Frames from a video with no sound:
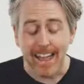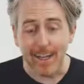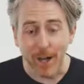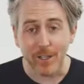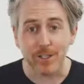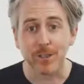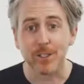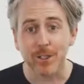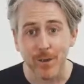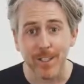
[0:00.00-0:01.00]
And it also is
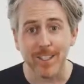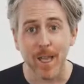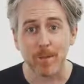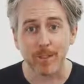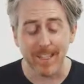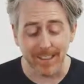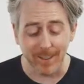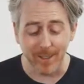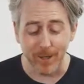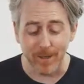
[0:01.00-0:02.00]
3 times your daily
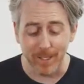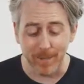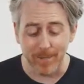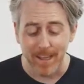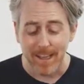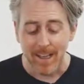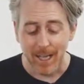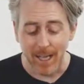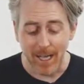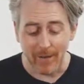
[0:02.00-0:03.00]
sodium.
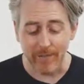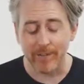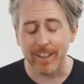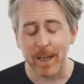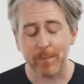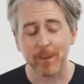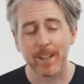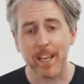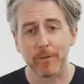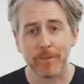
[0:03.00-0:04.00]
If I have not
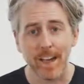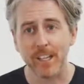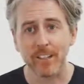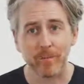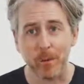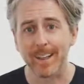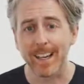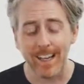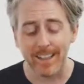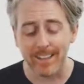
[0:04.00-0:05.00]
put a fine enough point on